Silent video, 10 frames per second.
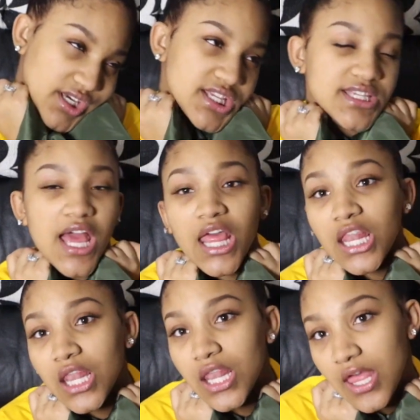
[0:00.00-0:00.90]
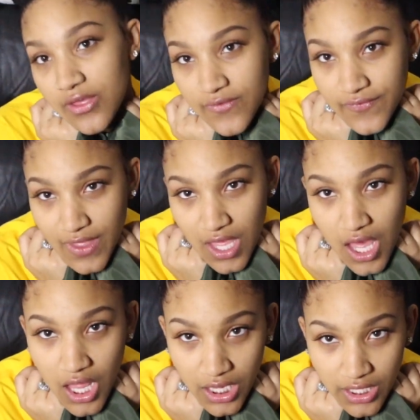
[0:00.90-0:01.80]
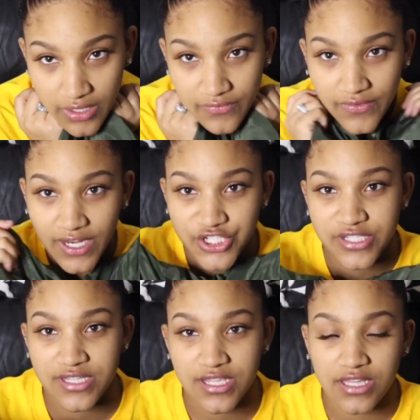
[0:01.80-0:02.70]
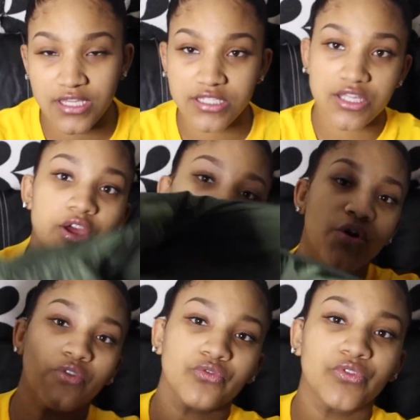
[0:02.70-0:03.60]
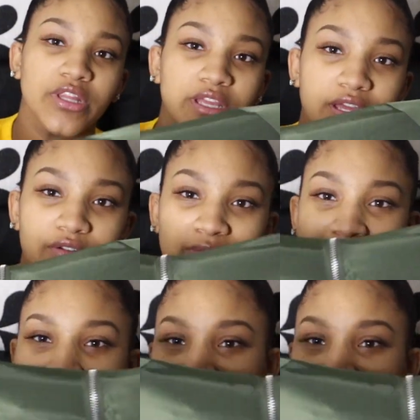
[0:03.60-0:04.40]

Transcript: because I love olive. And I just think it looks really good with my